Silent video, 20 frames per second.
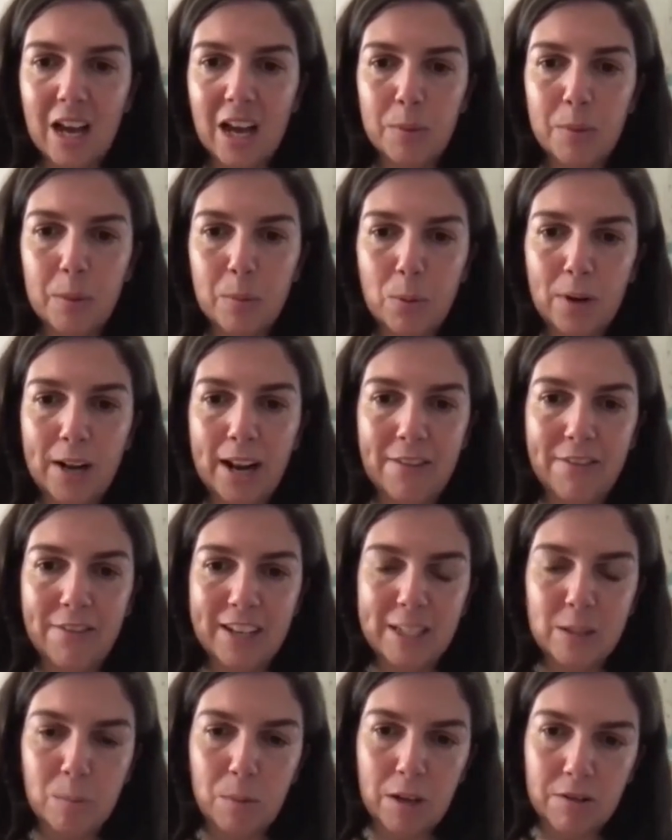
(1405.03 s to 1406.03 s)
people that have
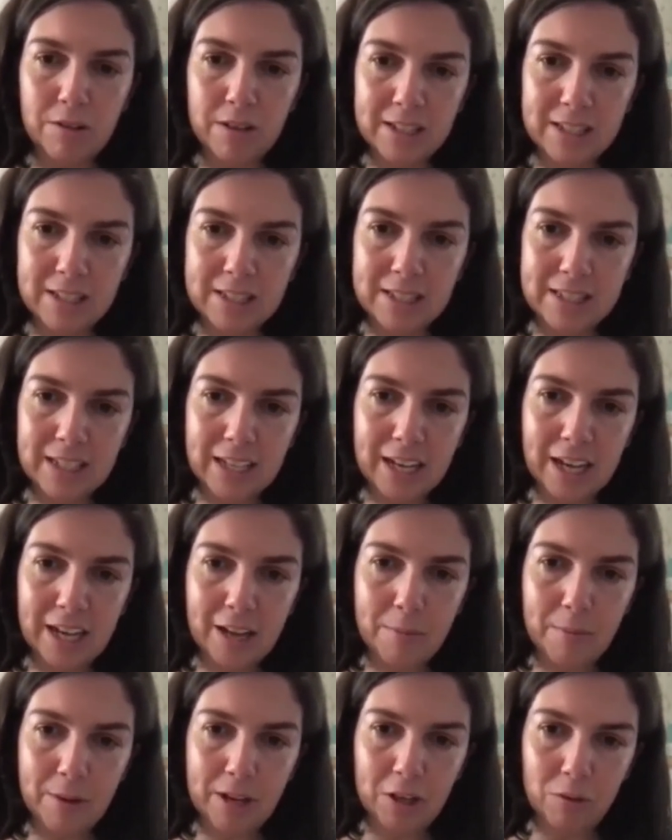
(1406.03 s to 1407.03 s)
experienced
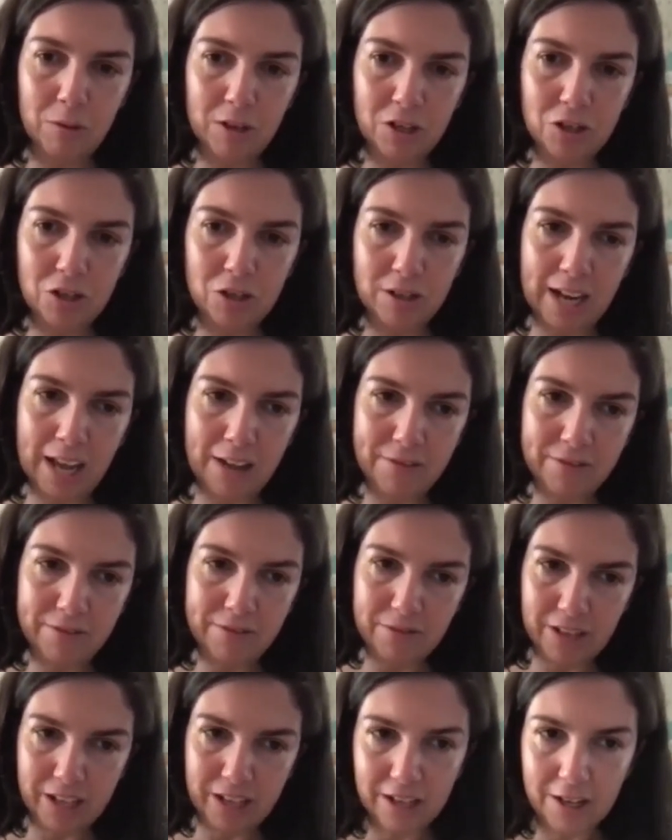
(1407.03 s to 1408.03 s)
migration and
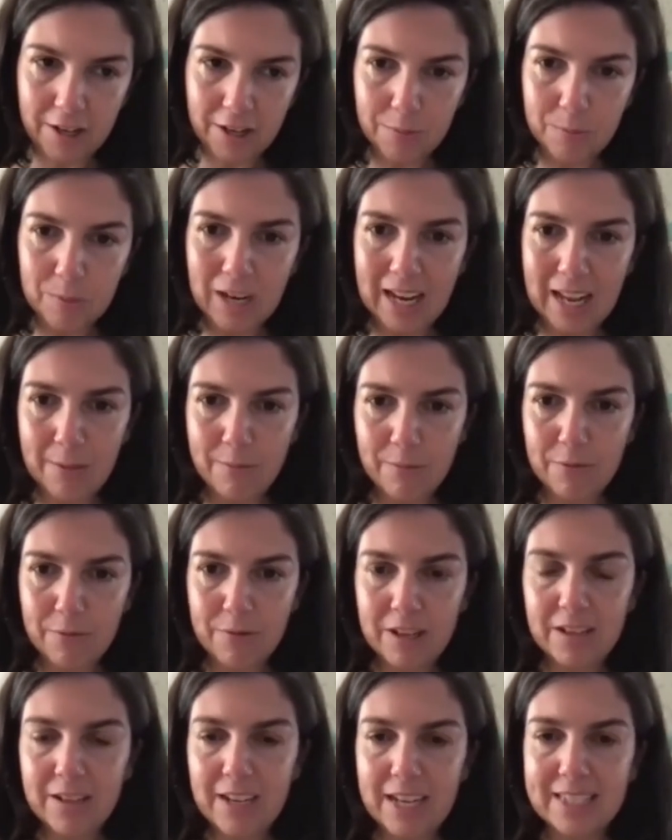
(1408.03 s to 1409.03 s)
have claimed
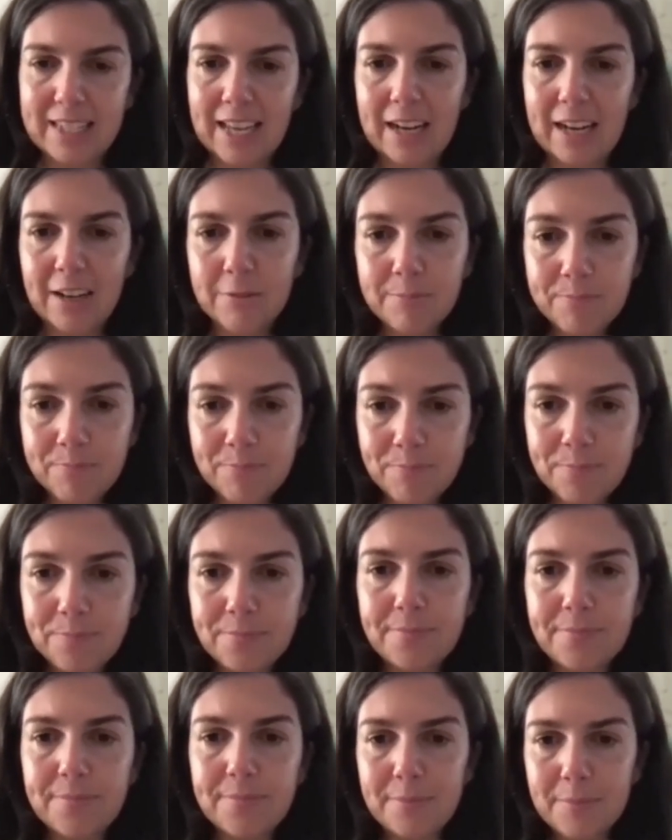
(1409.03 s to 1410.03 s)
asylum,
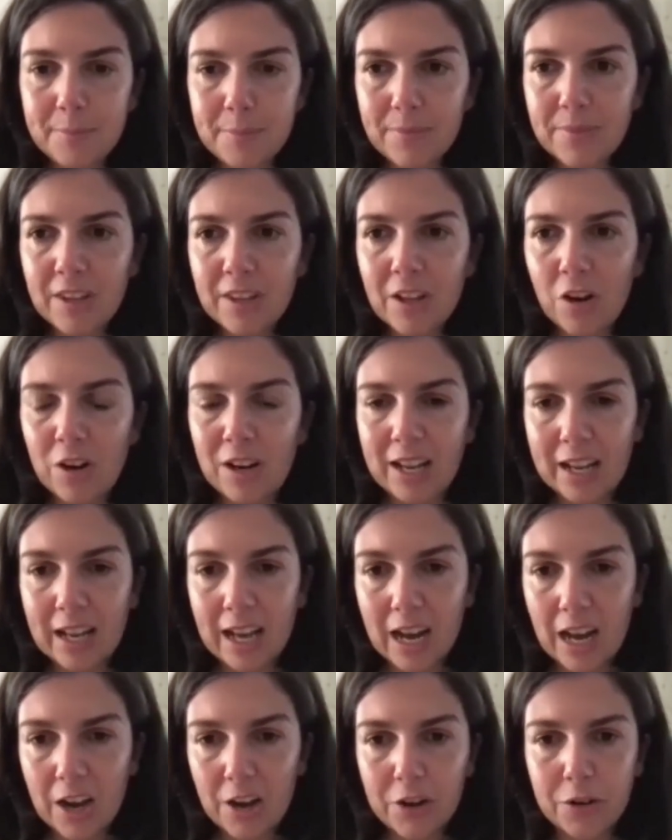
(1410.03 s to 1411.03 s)
on like
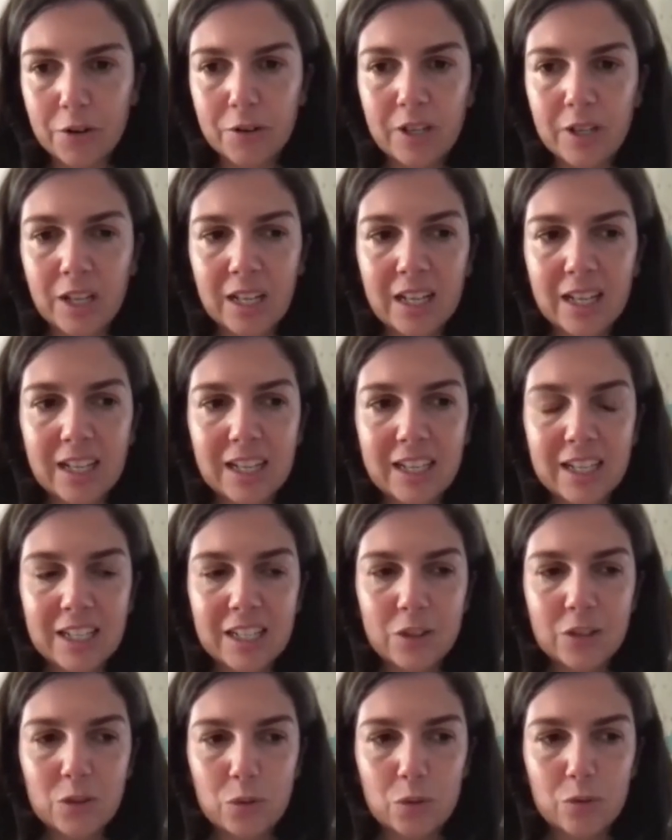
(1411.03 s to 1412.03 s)
how
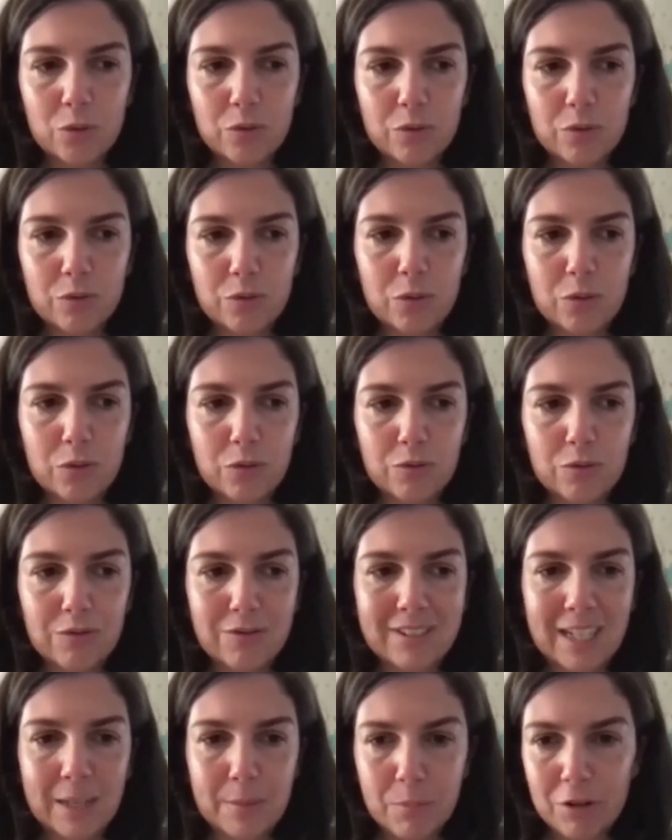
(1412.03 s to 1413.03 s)
to
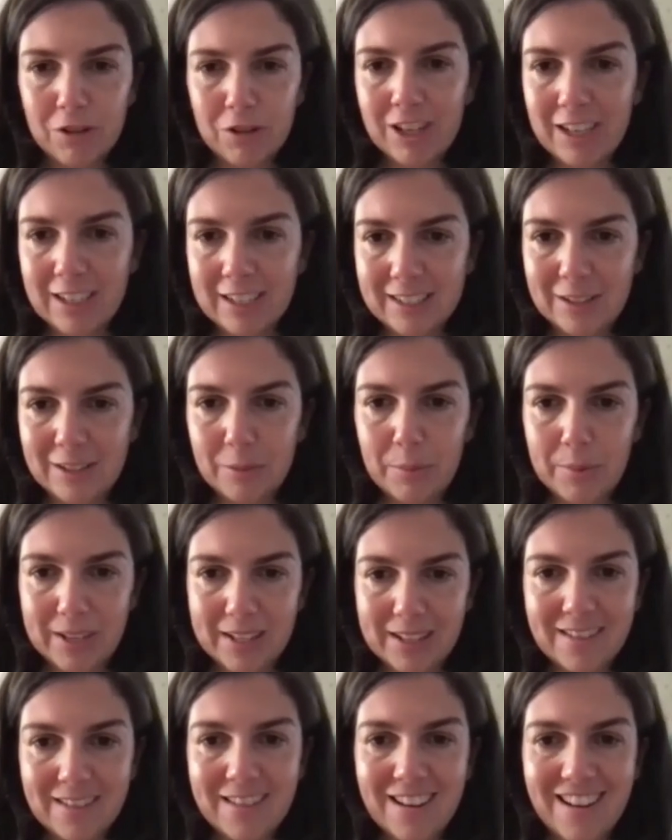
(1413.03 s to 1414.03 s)
debunk a little
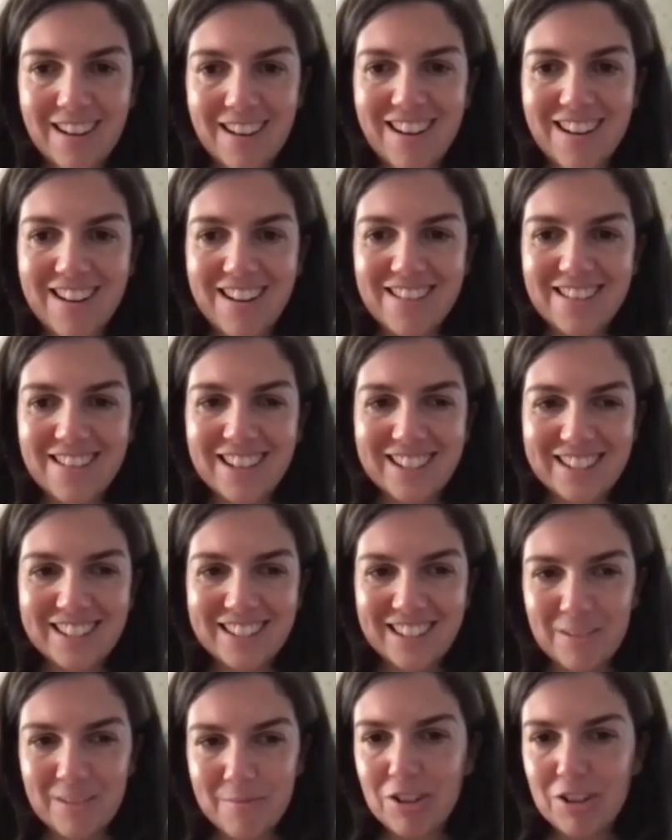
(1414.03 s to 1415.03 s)
bit
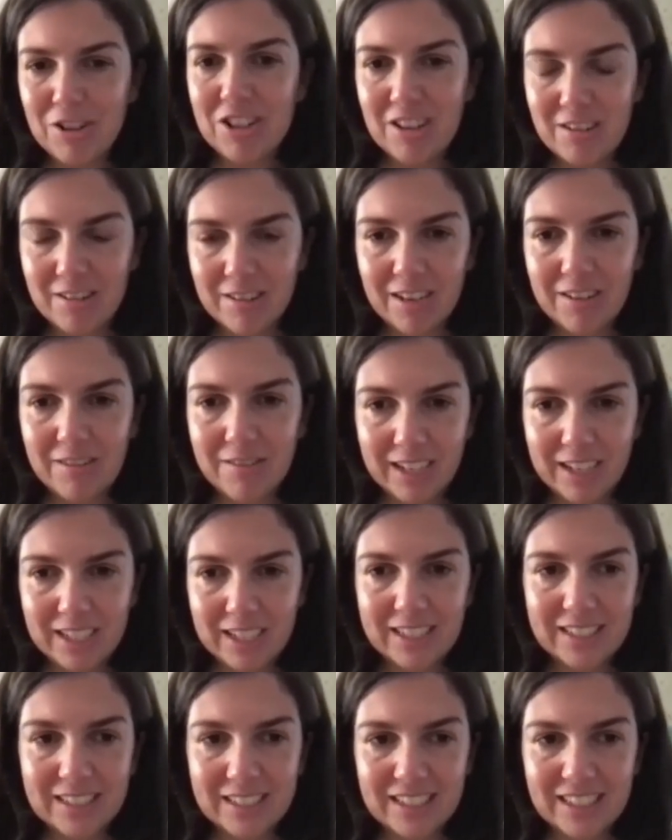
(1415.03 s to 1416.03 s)
this imaginary,
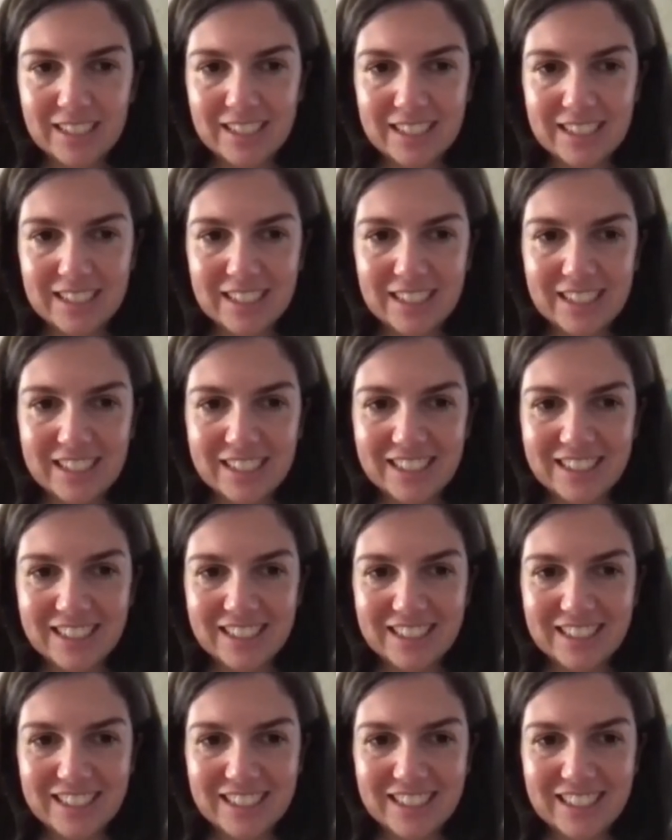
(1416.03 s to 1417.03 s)
right,
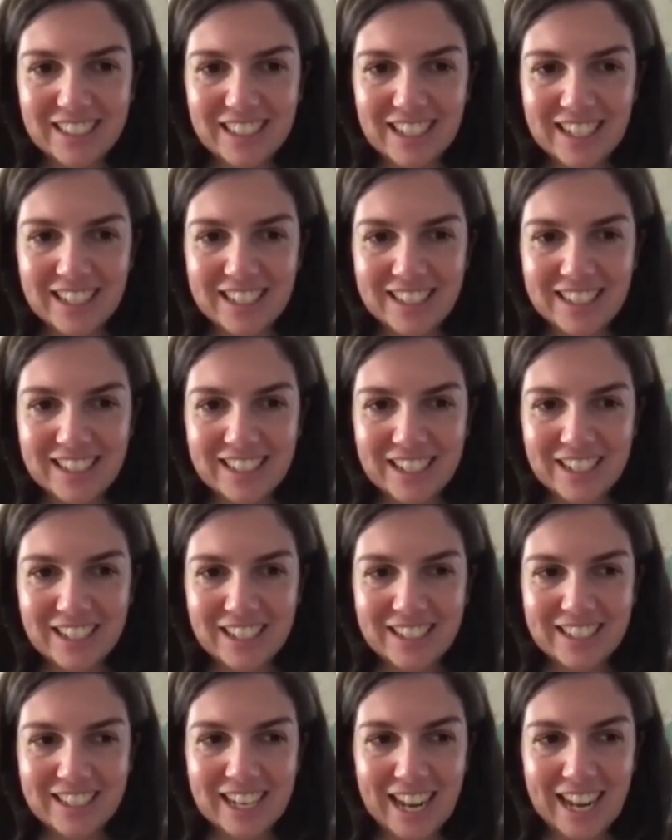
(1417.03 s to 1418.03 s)
and
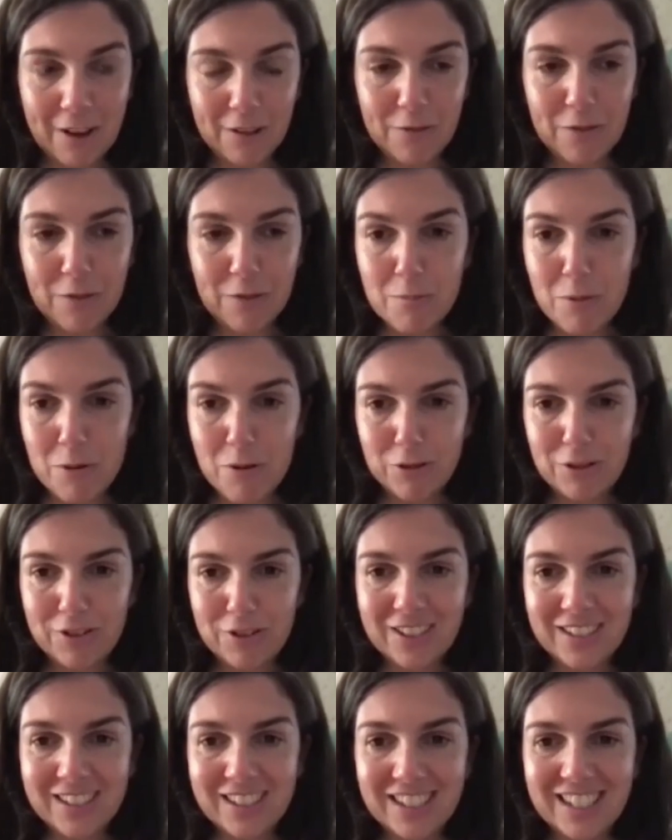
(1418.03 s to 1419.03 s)
get out of the
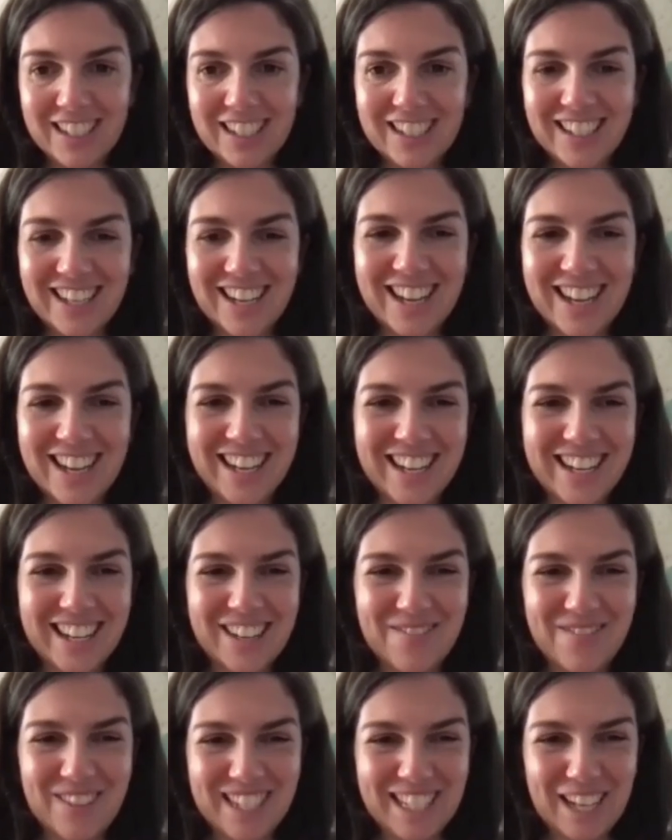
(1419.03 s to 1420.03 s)
boat
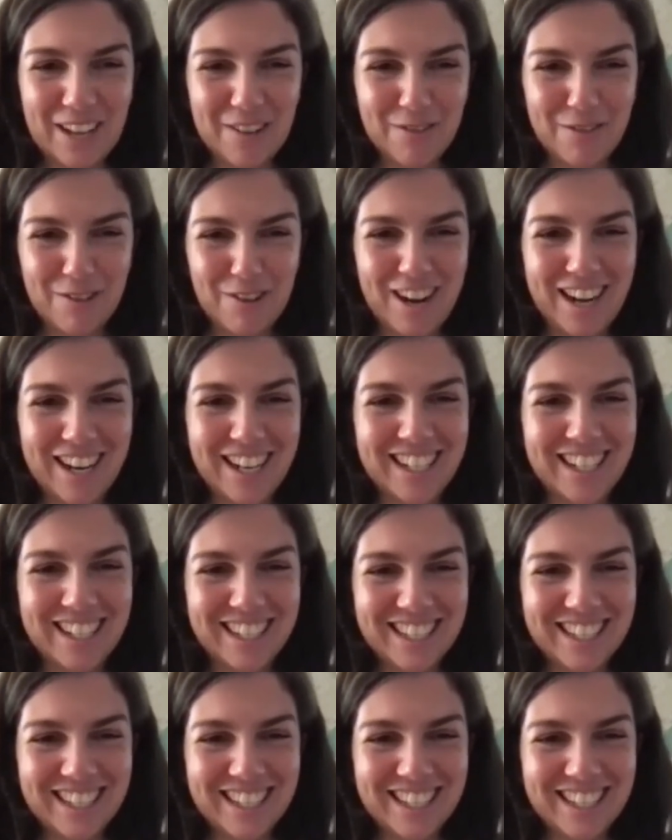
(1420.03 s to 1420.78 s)
metaphor.